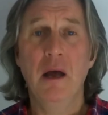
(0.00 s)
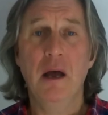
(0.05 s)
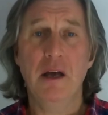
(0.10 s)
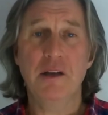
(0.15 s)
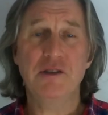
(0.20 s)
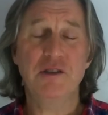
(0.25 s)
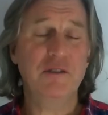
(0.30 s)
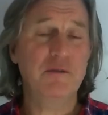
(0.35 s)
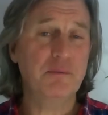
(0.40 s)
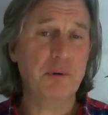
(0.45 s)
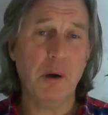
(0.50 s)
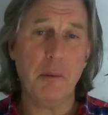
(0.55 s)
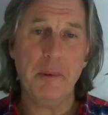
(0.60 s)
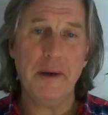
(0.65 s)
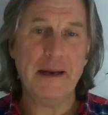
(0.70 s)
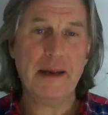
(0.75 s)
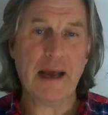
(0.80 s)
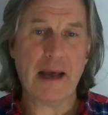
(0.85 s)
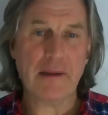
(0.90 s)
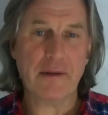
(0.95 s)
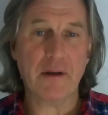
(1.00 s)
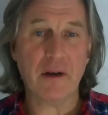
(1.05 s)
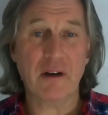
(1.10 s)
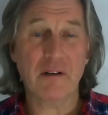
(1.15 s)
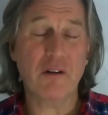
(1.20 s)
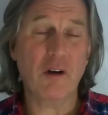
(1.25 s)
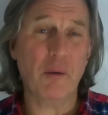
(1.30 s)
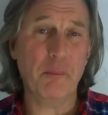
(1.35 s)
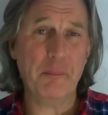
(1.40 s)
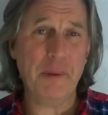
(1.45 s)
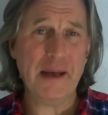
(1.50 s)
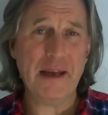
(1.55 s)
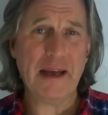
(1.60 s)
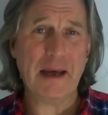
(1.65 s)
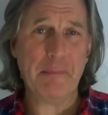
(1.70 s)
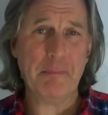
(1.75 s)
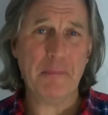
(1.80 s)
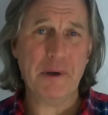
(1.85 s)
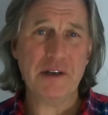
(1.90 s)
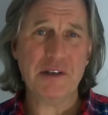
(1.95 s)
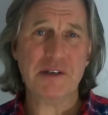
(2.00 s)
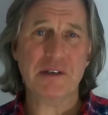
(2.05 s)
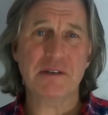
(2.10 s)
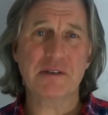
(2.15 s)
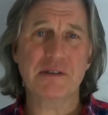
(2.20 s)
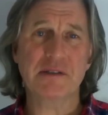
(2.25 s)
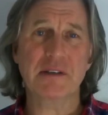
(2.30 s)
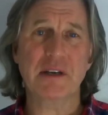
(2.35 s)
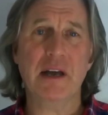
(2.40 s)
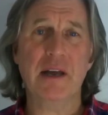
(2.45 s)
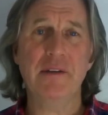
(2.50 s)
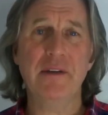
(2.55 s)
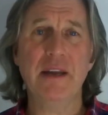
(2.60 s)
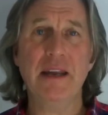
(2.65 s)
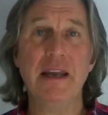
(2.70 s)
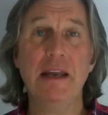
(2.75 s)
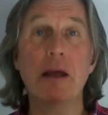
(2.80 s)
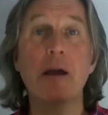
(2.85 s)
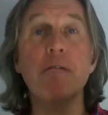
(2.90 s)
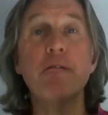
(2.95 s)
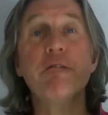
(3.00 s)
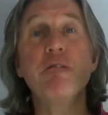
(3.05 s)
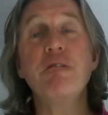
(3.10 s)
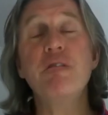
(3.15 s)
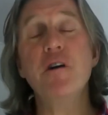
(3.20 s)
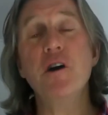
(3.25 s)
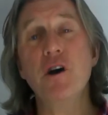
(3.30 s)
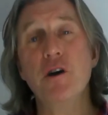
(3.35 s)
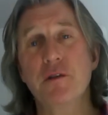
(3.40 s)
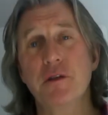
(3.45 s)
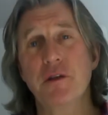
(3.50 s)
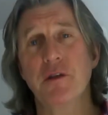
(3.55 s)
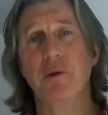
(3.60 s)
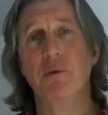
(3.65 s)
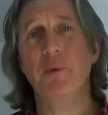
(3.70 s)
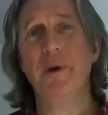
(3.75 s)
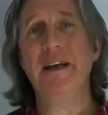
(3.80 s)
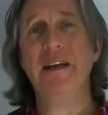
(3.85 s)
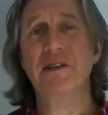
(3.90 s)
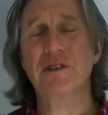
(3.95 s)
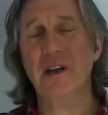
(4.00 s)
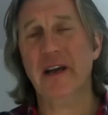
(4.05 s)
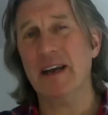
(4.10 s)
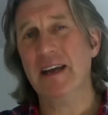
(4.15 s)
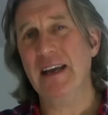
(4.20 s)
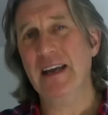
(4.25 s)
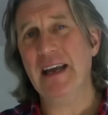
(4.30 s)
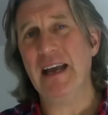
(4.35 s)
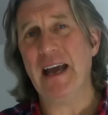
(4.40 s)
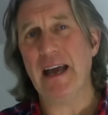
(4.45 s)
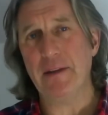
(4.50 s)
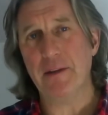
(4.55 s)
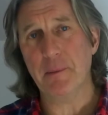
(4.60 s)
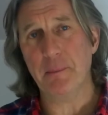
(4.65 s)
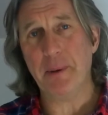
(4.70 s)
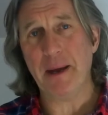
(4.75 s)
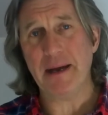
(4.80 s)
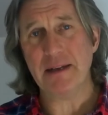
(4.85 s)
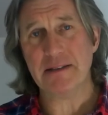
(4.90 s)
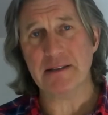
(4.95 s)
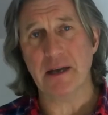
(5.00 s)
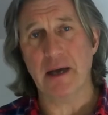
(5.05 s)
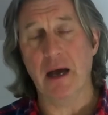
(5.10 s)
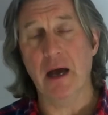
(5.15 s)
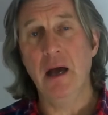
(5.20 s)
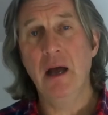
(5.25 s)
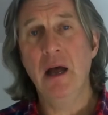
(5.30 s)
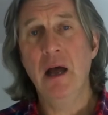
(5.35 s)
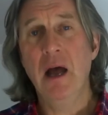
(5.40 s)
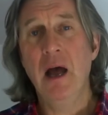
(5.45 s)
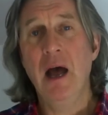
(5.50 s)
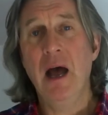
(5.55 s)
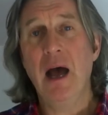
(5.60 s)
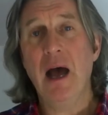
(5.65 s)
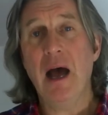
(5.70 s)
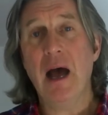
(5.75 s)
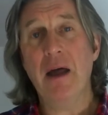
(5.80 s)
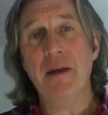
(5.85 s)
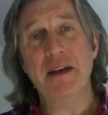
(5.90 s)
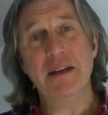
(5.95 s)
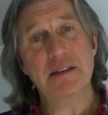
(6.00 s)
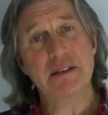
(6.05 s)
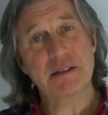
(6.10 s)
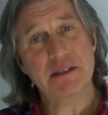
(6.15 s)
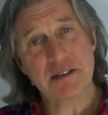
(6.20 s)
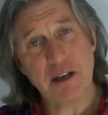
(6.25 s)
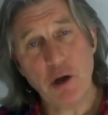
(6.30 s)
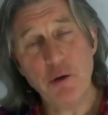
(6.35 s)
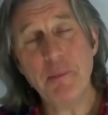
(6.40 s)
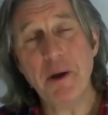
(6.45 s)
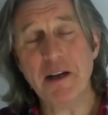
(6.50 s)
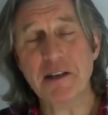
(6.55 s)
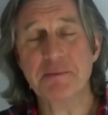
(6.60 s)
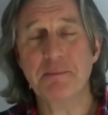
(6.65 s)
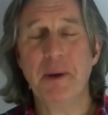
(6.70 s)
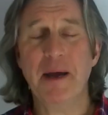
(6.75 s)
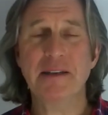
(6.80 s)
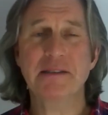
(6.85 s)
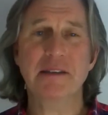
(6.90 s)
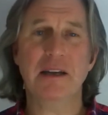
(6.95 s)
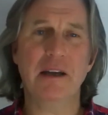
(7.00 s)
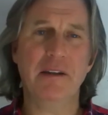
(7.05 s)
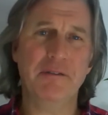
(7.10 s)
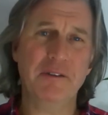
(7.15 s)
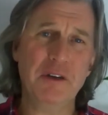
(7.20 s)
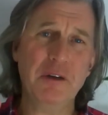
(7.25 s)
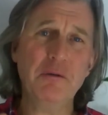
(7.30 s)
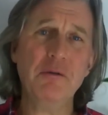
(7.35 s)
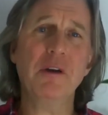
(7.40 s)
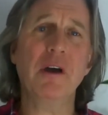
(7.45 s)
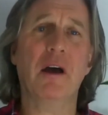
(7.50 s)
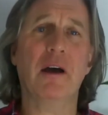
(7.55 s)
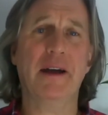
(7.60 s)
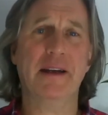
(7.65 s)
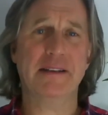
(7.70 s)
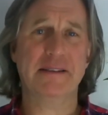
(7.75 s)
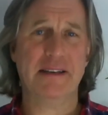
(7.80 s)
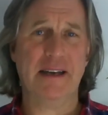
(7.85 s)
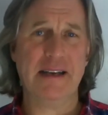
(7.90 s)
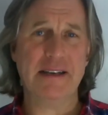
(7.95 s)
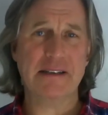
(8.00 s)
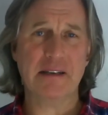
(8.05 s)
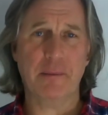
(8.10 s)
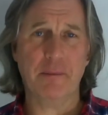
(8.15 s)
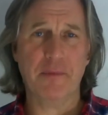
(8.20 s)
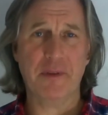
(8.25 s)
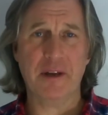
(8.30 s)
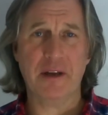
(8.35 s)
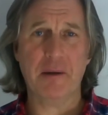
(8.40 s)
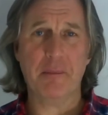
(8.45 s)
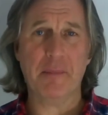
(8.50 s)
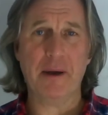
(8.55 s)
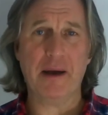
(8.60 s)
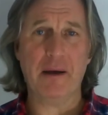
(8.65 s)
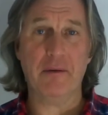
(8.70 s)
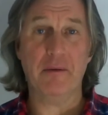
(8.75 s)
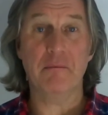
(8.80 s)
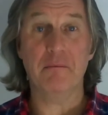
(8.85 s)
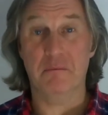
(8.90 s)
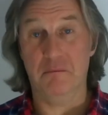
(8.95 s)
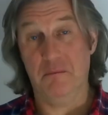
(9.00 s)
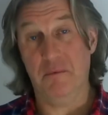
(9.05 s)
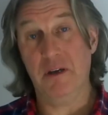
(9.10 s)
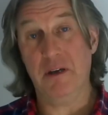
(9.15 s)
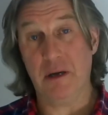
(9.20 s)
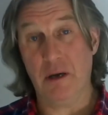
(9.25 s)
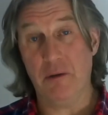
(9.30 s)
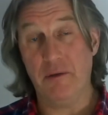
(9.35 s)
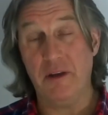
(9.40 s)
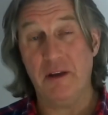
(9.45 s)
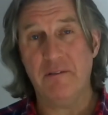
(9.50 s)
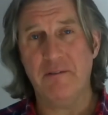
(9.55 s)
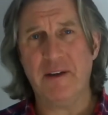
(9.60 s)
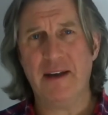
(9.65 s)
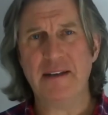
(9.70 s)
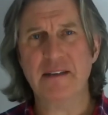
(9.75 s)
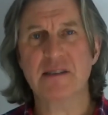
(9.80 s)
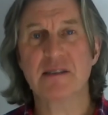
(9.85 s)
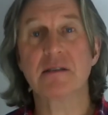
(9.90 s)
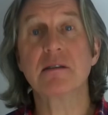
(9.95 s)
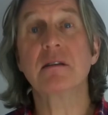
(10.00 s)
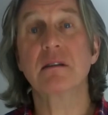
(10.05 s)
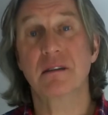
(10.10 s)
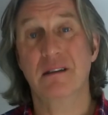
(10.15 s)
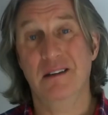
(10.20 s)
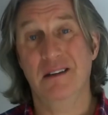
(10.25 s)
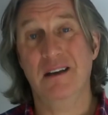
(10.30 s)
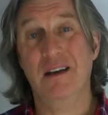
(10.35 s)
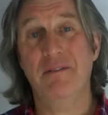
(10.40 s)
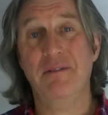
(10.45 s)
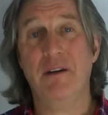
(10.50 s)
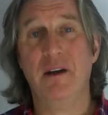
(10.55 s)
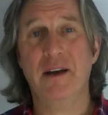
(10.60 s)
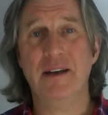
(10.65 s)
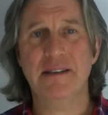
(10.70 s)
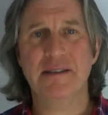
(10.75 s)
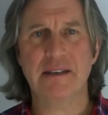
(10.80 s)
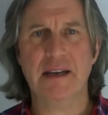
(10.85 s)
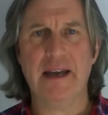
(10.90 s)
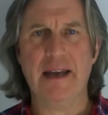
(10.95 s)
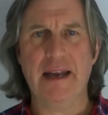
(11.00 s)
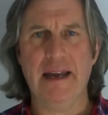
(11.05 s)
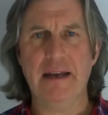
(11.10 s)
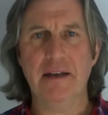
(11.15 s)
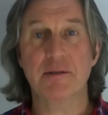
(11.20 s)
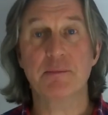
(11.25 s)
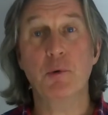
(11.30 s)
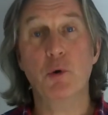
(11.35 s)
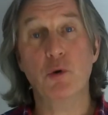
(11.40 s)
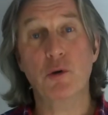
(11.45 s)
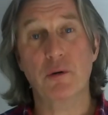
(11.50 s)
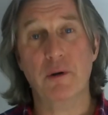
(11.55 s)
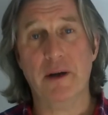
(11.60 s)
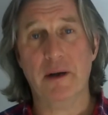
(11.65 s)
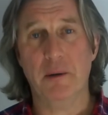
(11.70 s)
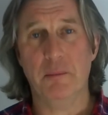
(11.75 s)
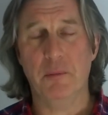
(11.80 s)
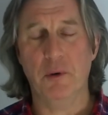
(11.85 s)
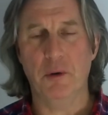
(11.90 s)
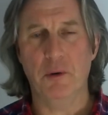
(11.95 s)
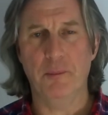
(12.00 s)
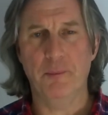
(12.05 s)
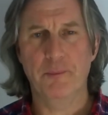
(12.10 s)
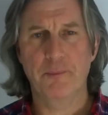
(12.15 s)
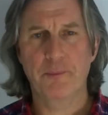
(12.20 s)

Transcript: As you've probably gathered, I've got big ambitions, and the further the reach I can get, the better. And it's so much better if you guys say something about, you know, the events than if I say it. It's more credible.